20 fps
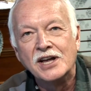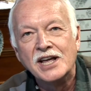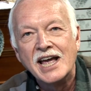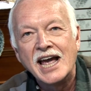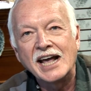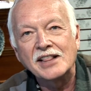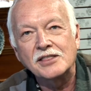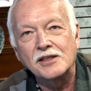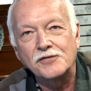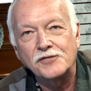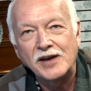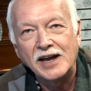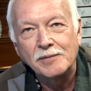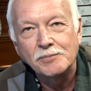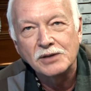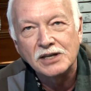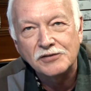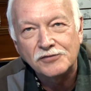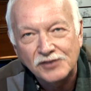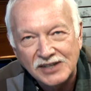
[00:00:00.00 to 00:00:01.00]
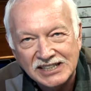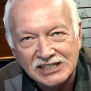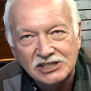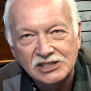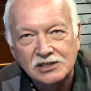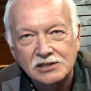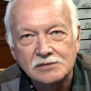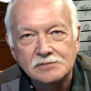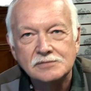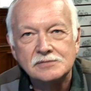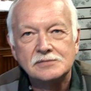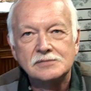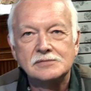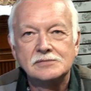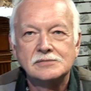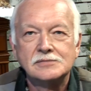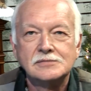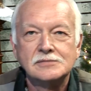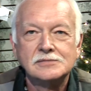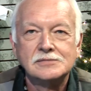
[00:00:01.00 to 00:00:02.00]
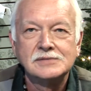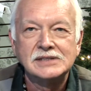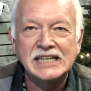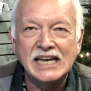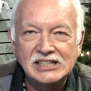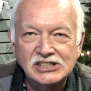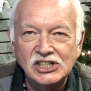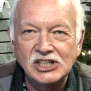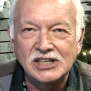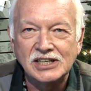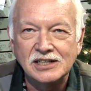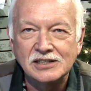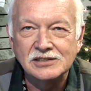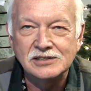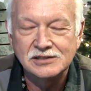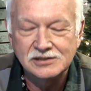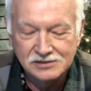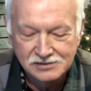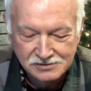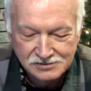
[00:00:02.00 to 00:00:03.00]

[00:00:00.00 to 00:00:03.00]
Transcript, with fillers: at the family feast. Yes, it is.